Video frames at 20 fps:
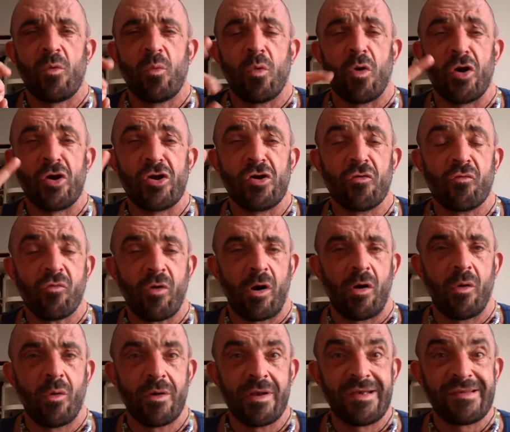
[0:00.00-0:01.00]
what your
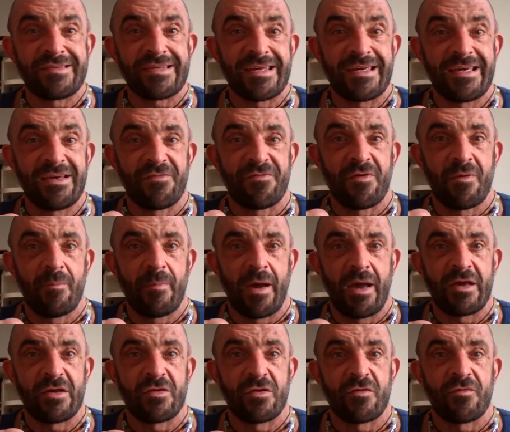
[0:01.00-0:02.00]
role is here
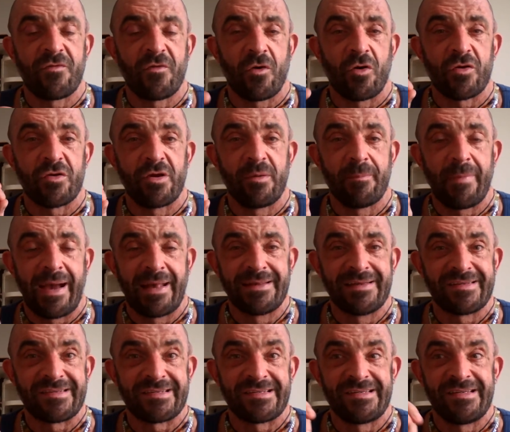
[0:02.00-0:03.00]
for
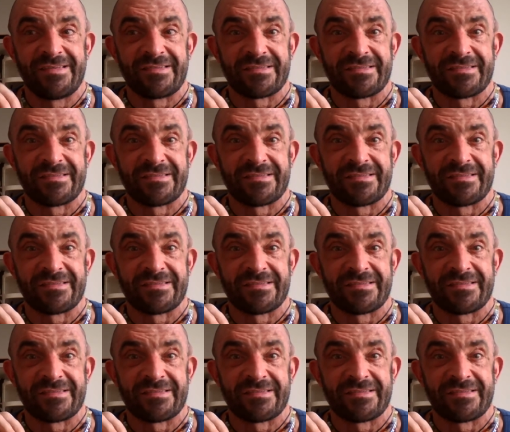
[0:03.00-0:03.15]
humanity.